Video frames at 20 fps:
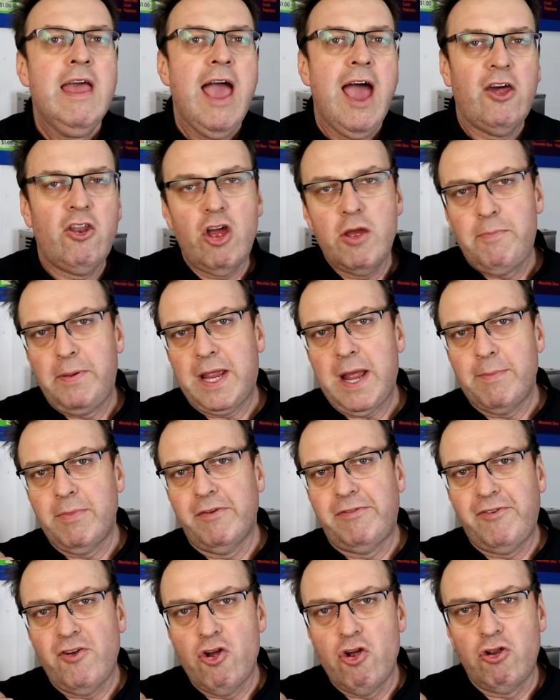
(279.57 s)
and I pick up the
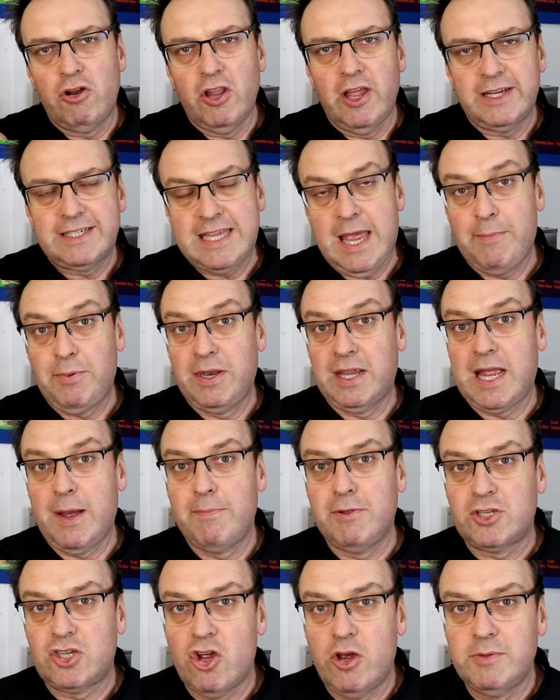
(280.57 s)
phone, like it's happened a
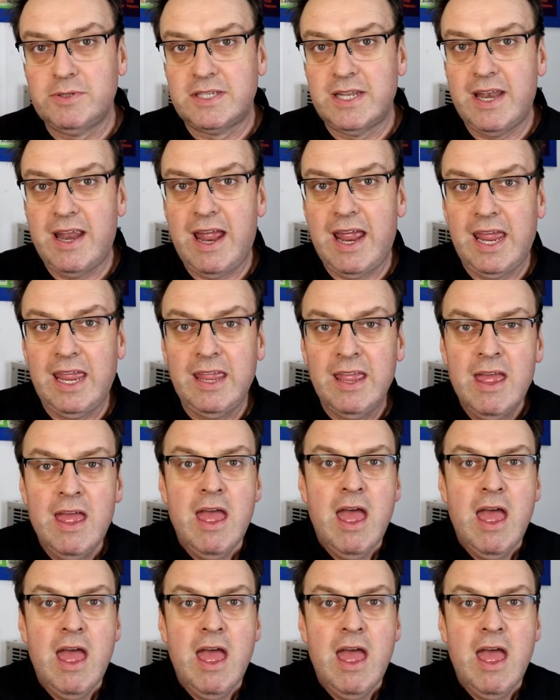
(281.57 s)
couple of times today,